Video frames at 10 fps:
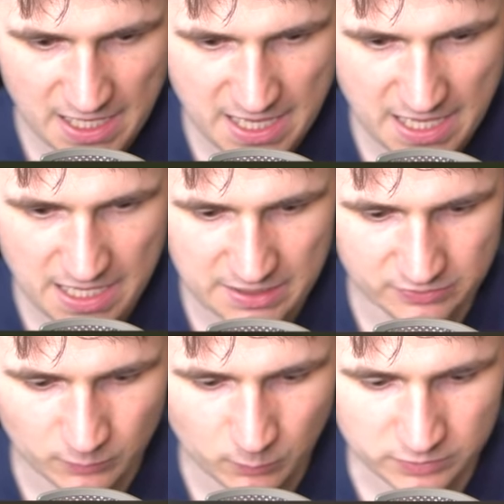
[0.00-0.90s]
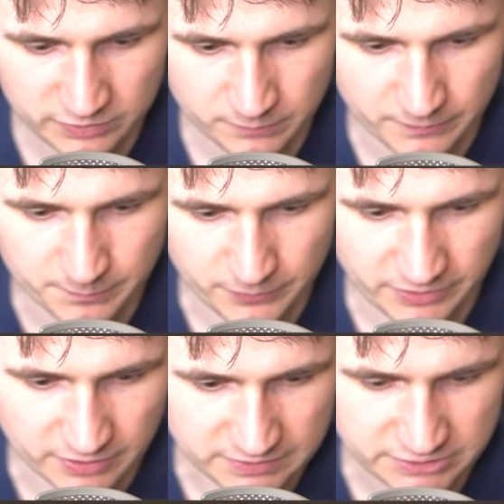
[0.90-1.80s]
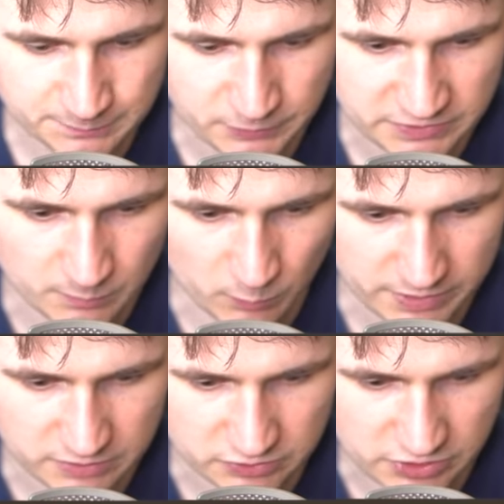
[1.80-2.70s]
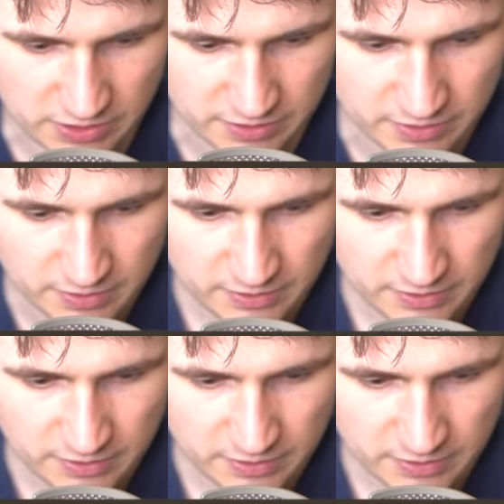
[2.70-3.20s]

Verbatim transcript: And what can we put here? Let's just put some wheels on.